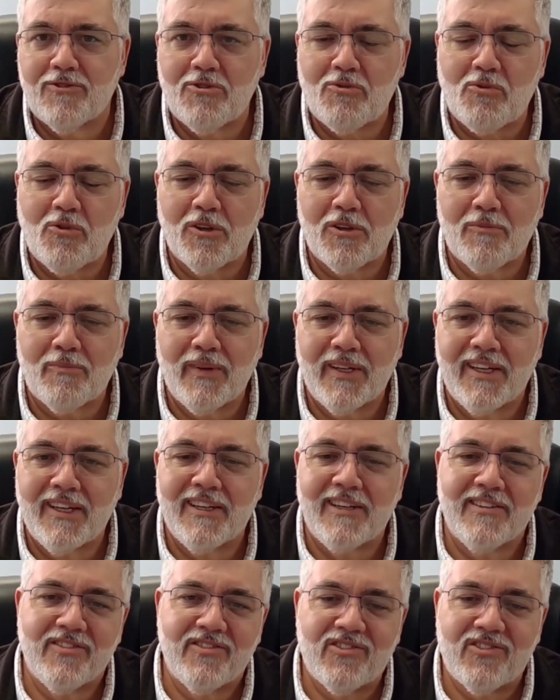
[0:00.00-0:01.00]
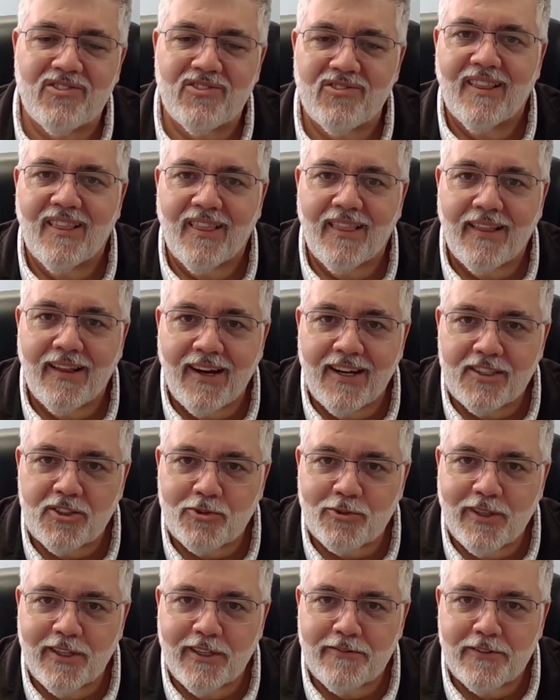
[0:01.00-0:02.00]
work begins. Lost
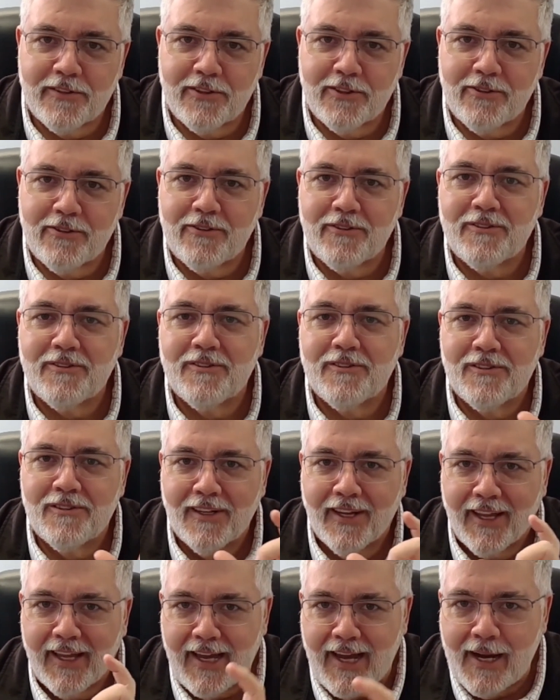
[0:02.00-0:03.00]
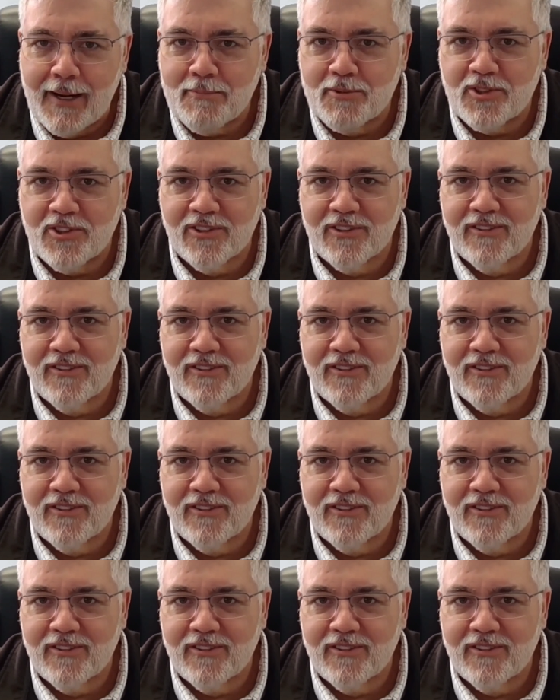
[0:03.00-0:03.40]
revenue captured.